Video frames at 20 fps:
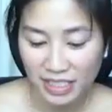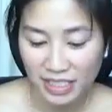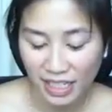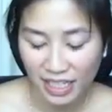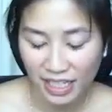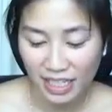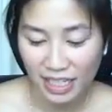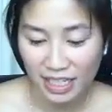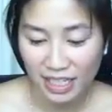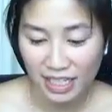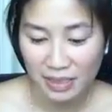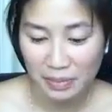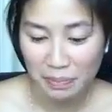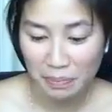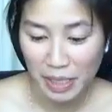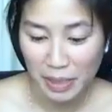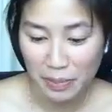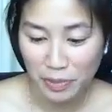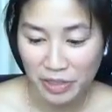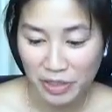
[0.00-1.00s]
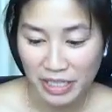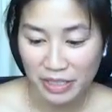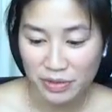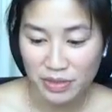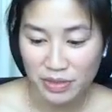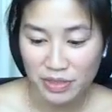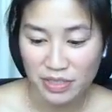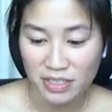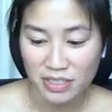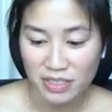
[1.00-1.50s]
My
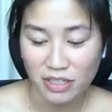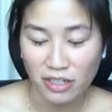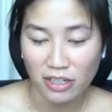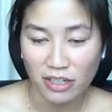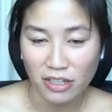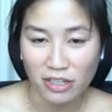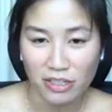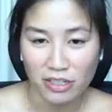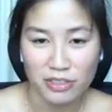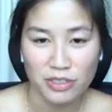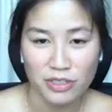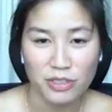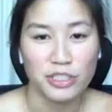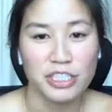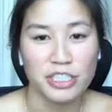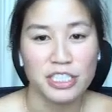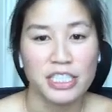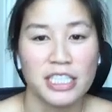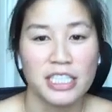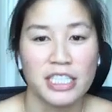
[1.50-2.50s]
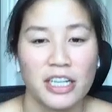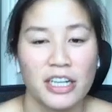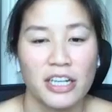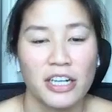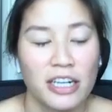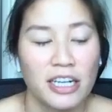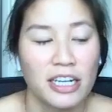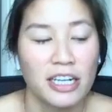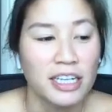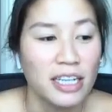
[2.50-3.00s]
pronouns are also she,
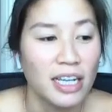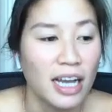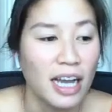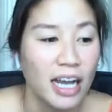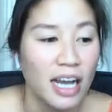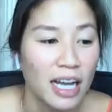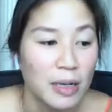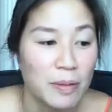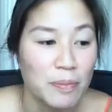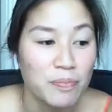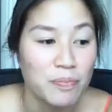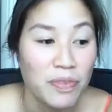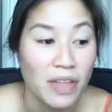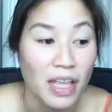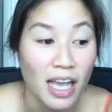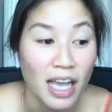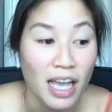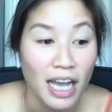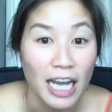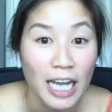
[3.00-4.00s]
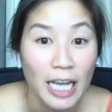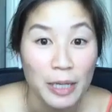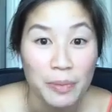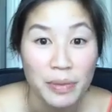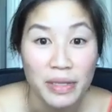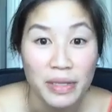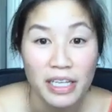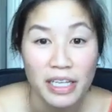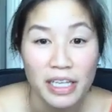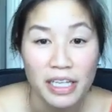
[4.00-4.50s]
her. I'm
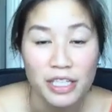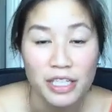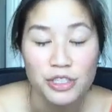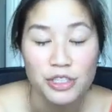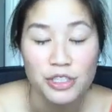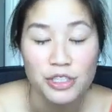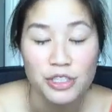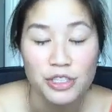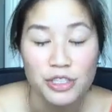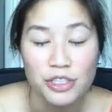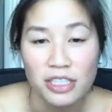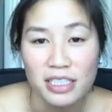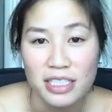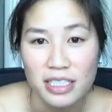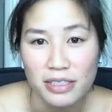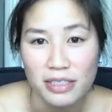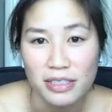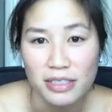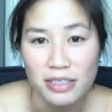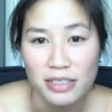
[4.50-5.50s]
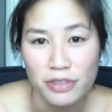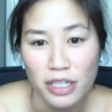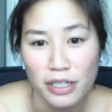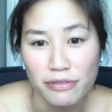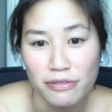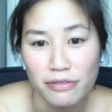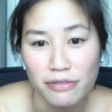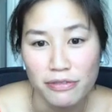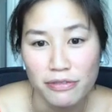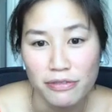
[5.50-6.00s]
a journalist and
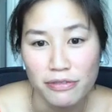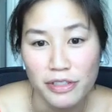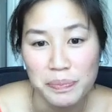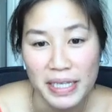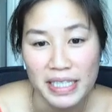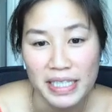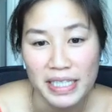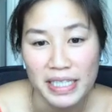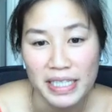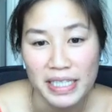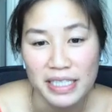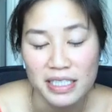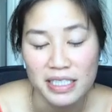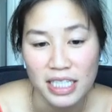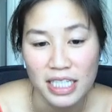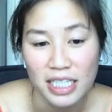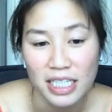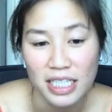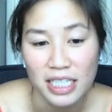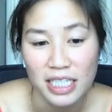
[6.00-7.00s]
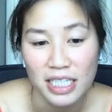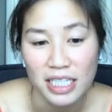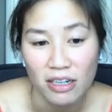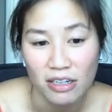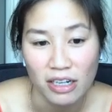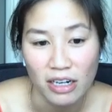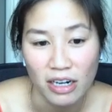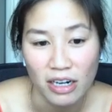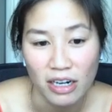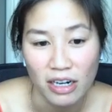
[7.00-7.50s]
photographer based in
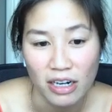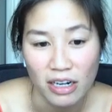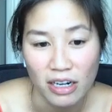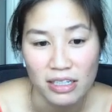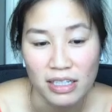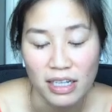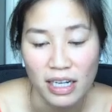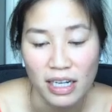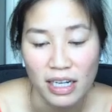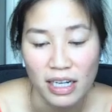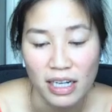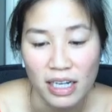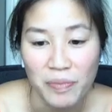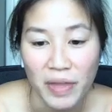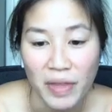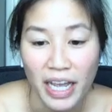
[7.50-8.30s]
Hong Kong.